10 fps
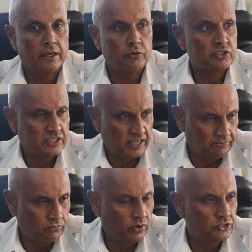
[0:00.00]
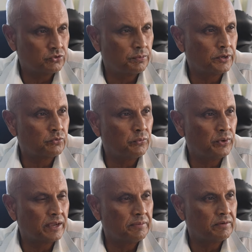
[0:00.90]
It was the same for us too, because when
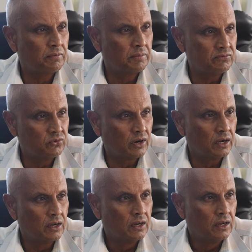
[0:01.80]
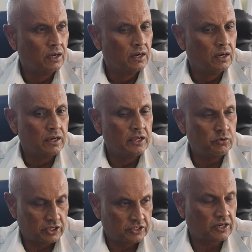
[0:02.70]
we came in from Levuka, it
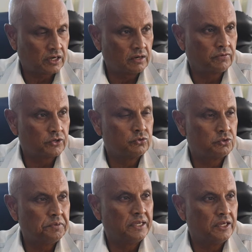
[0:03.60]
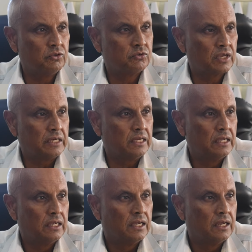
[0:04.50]
was a struggle for us to speak in Hindustani.
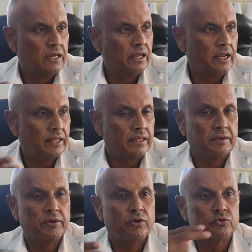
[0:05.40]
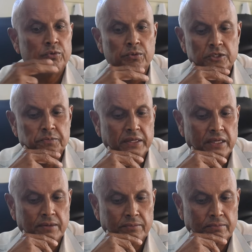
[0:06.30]
And then because we were
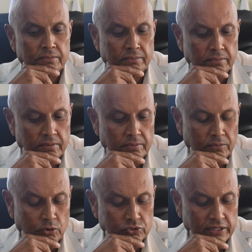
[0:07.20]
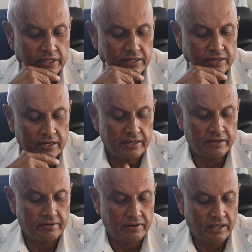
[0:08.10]
speaking mostly
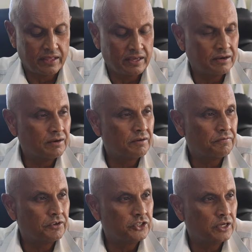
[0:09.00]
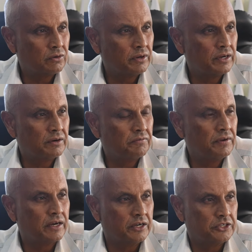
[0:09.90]
in Fijian or in
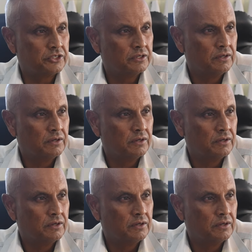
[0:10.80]
English.